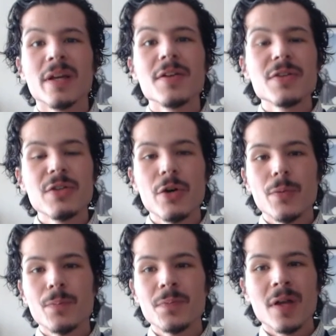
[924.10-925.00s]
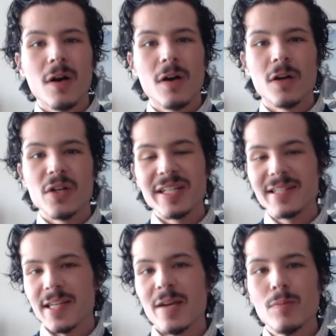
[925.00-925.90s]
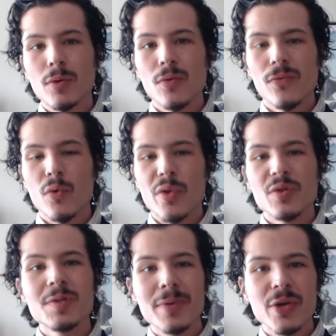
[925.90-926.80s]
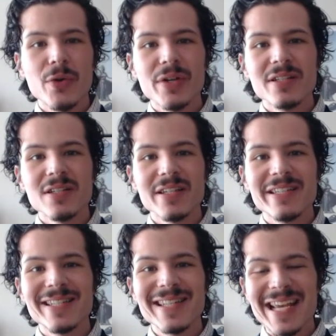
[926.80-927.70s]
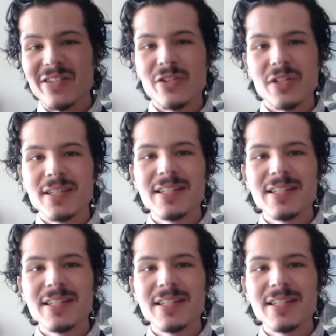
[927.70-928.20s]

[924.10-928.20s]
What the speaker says: So, our example for this period is ancient